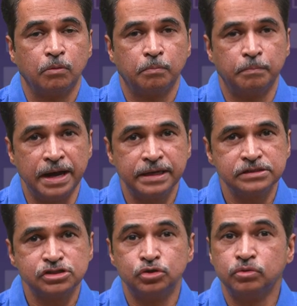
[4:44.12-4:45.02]

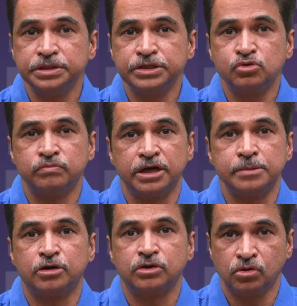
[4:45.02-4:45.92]
Banks don't need to worry
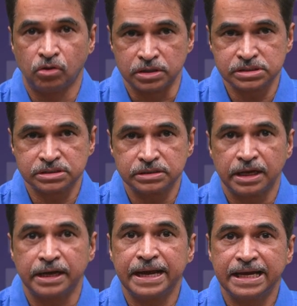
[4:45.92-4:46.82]
about costs
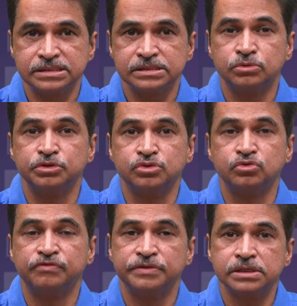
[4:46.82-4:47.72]
and hassles to issue
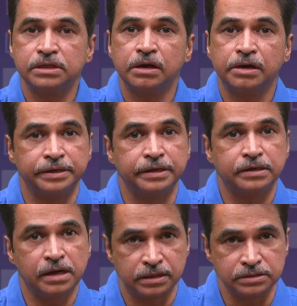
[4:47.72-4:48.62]
physical credit
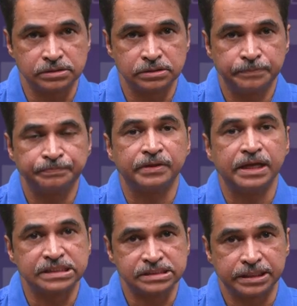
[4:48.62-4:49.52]
cards.
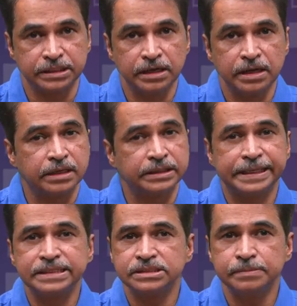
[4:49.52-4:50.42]
Instead, they
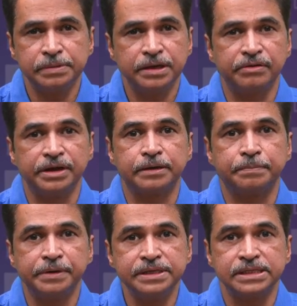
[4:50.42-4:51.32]
can simply create a
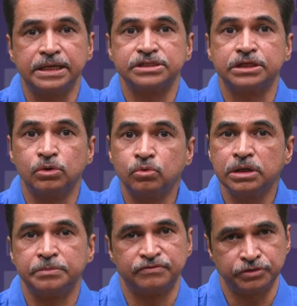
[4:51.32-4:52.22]
pre-sanctioned loan
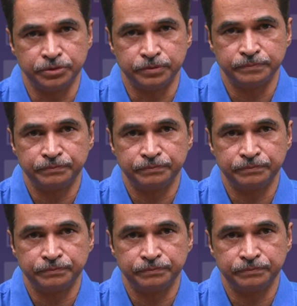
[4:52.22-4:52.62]
limit for you.